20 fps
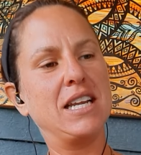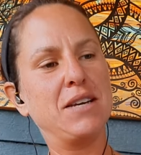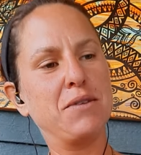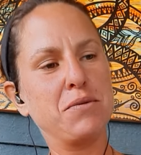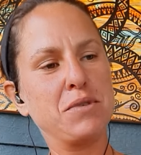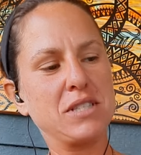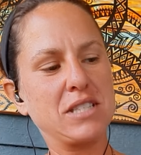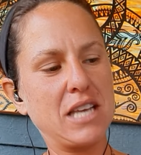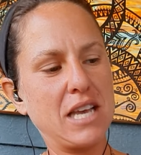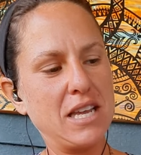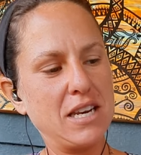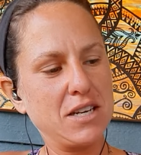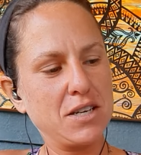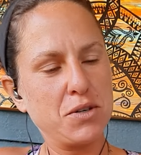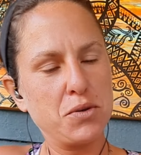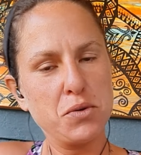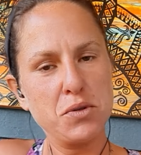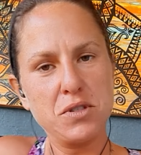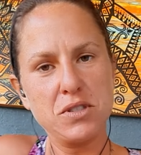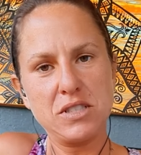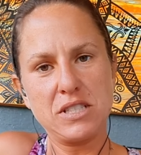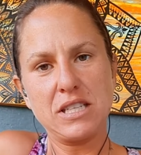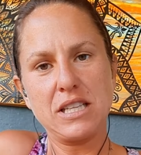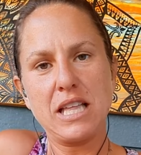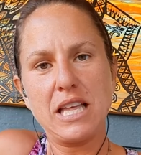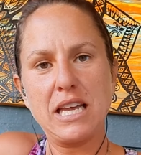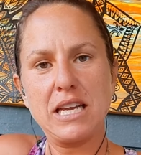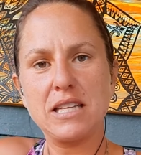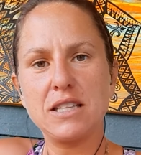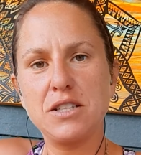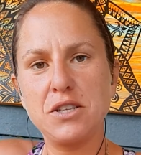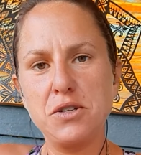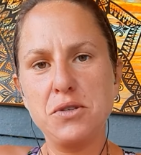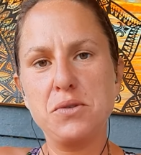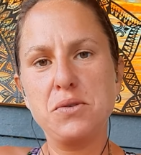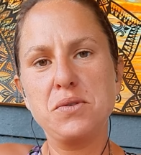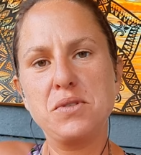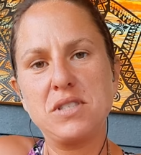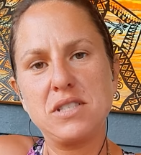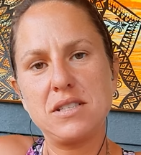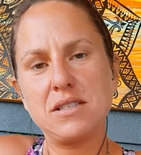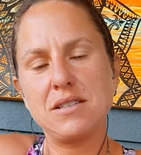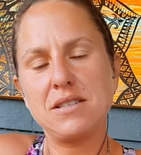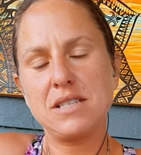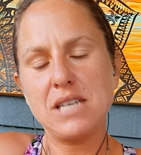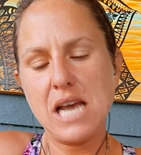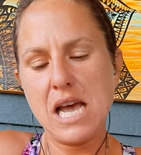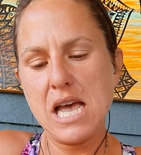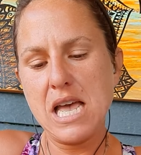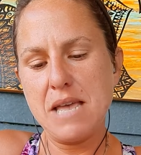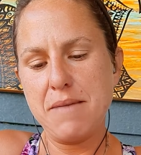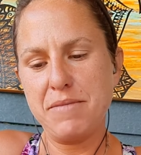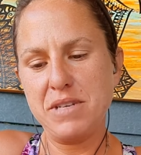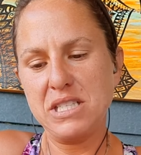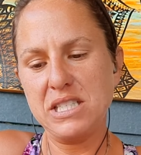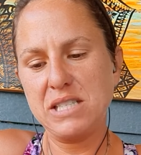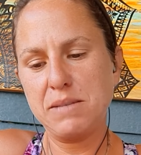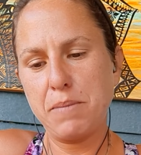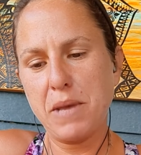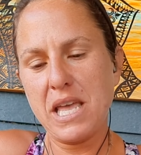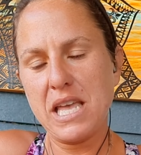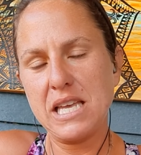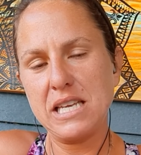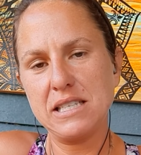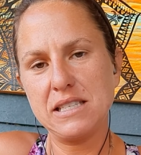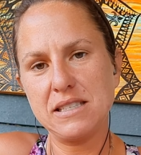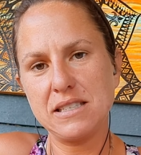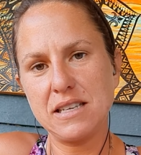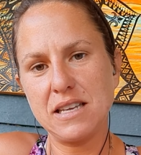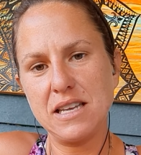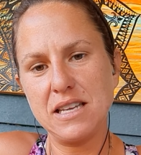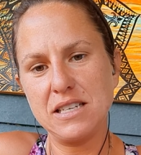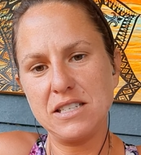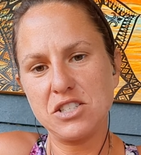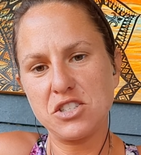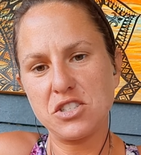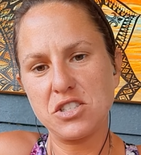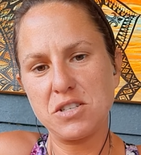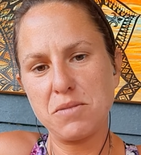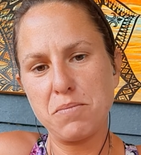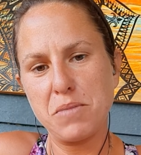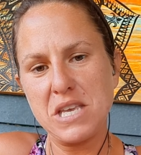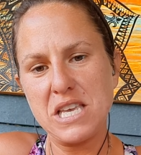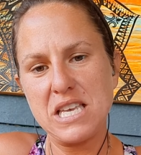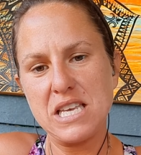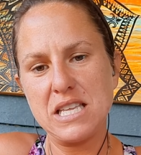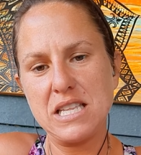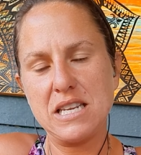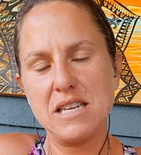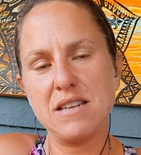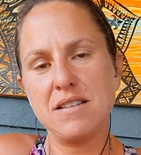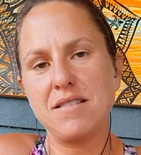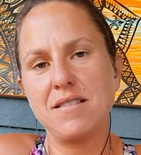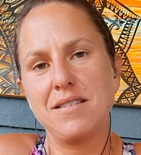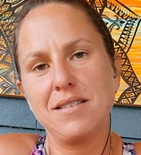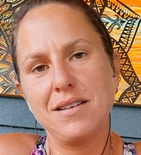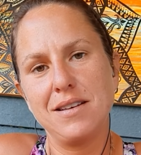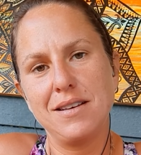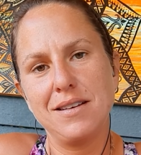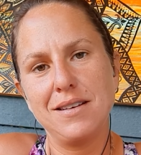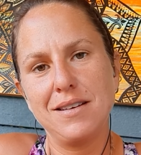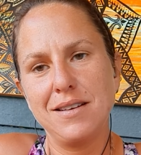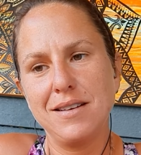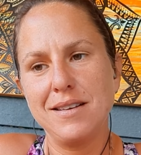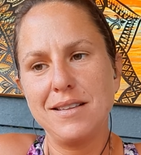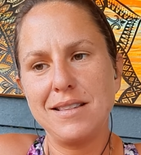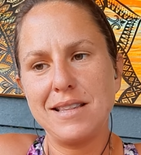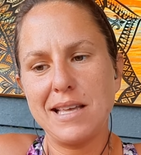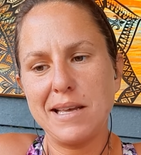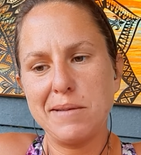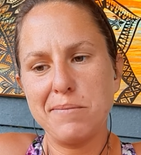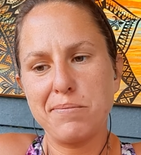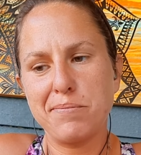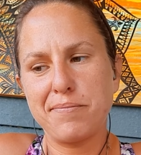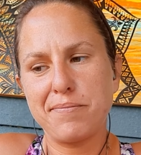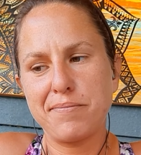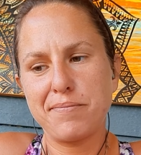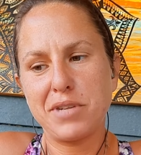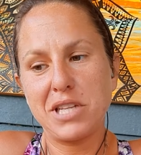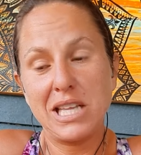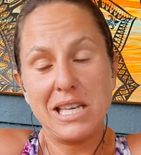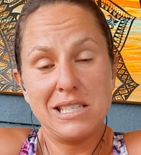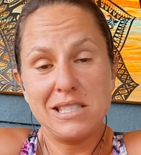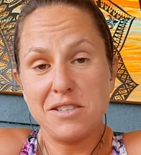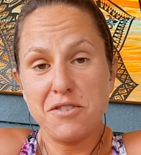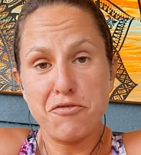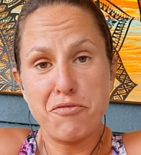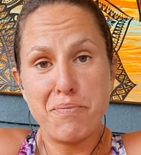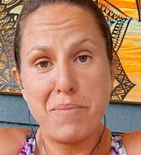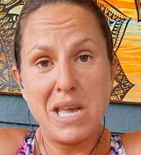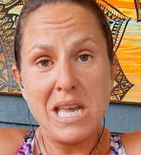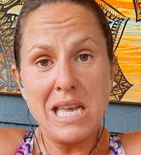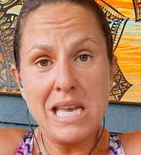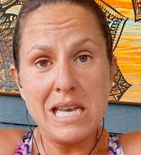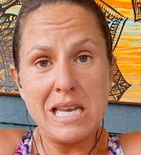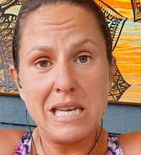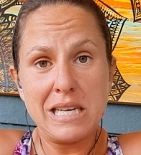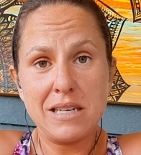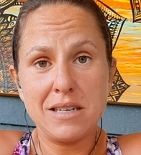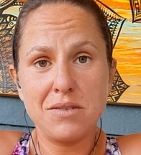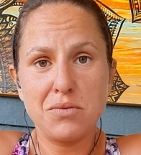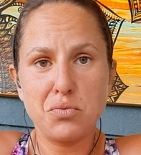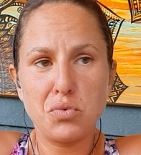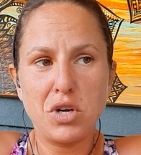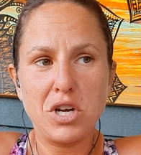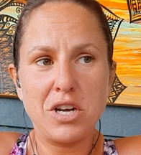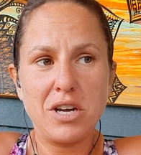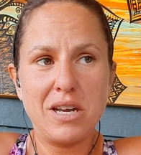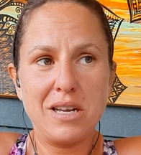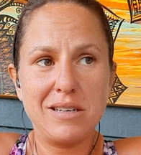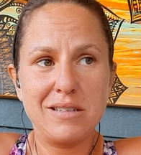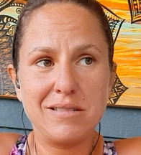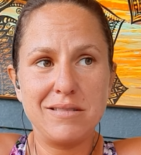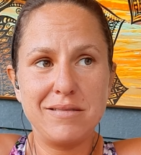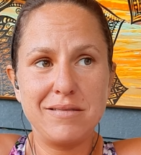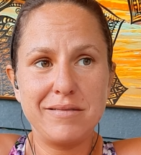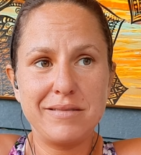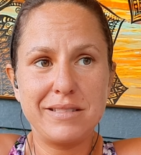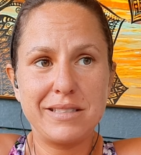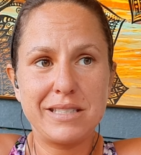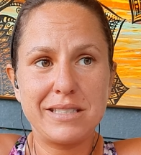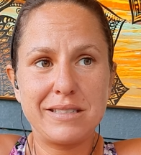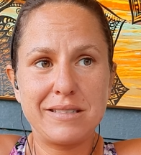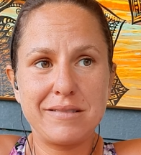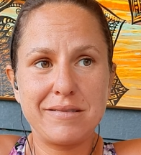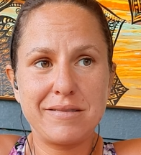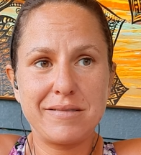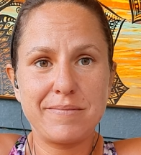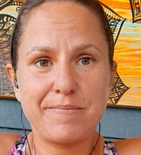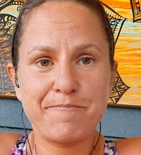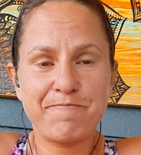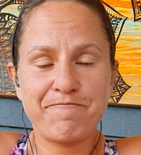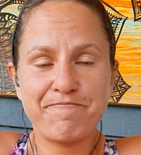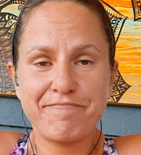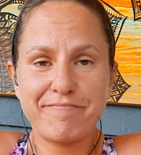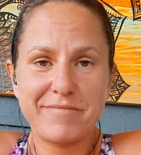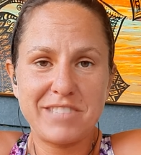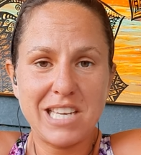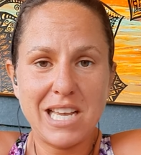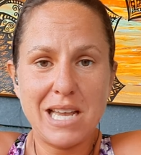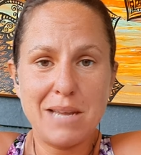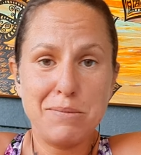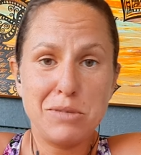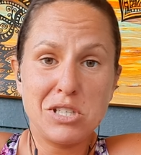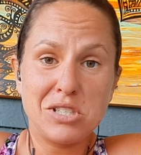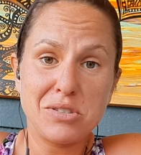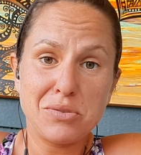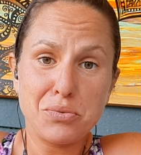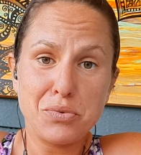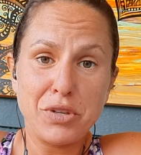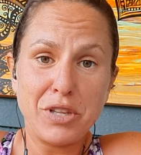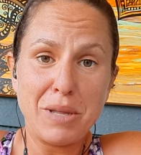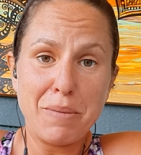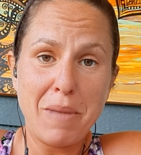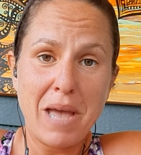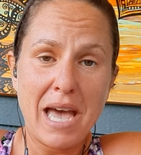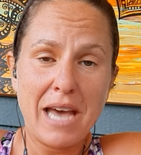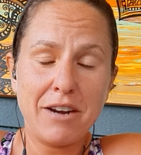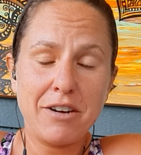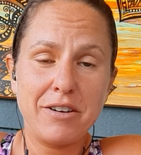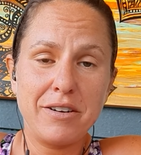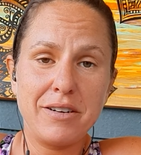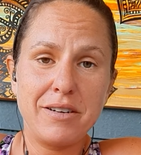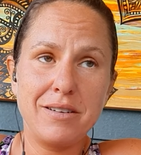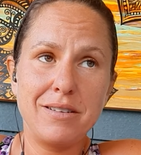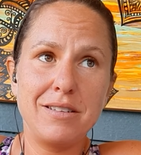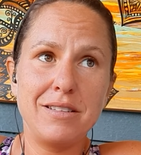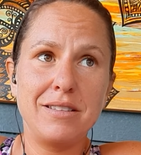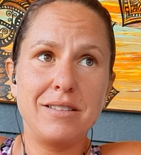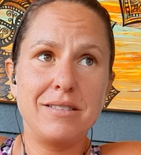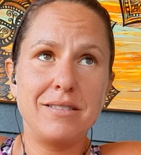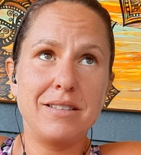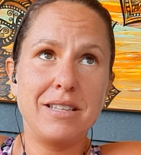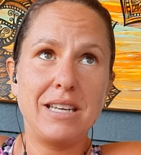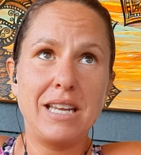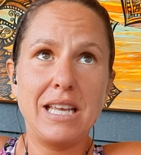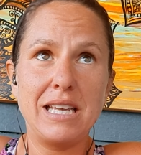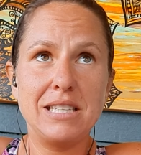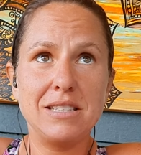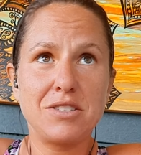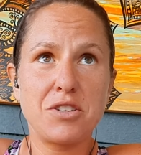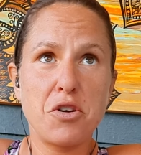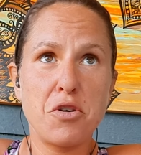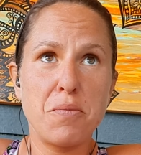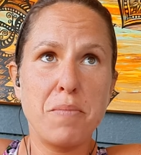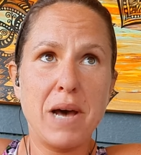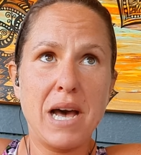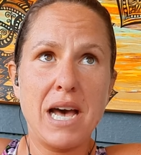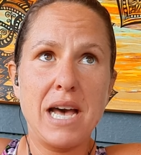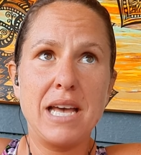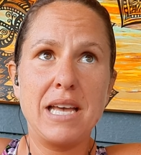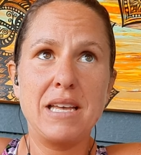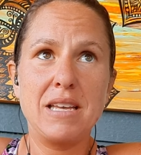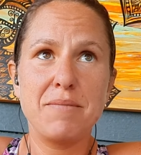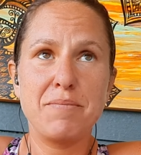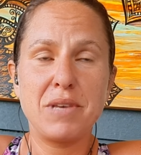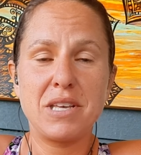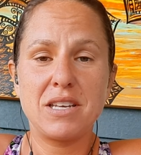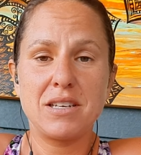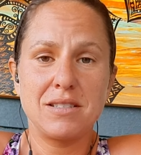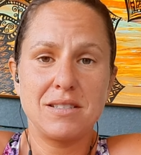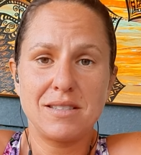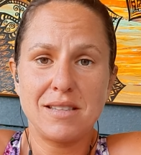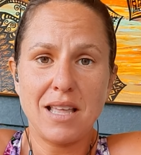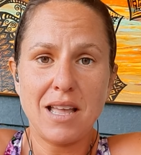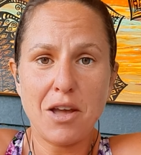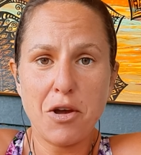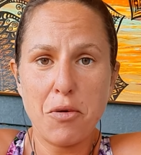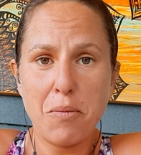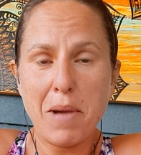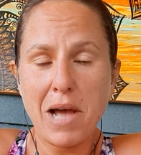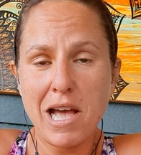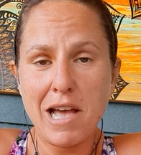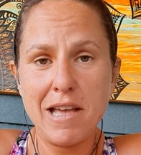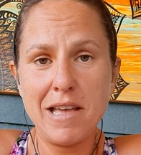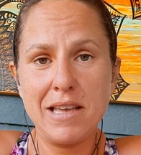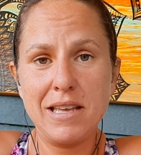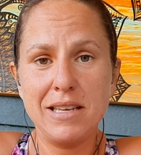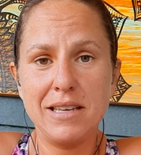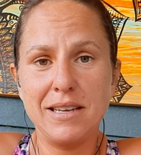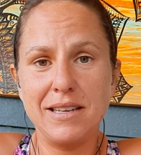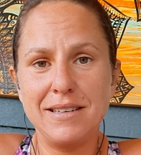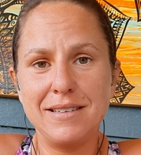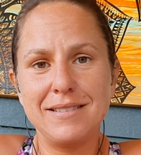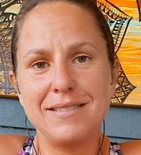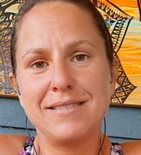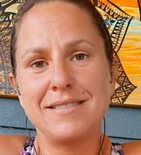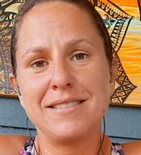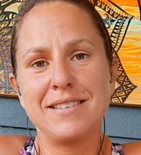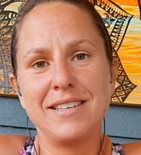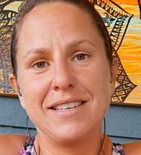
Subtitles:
it was kind of cool to like lose time and space and just to be in that place of being where time doesn't really matter and the days go by because they go by, and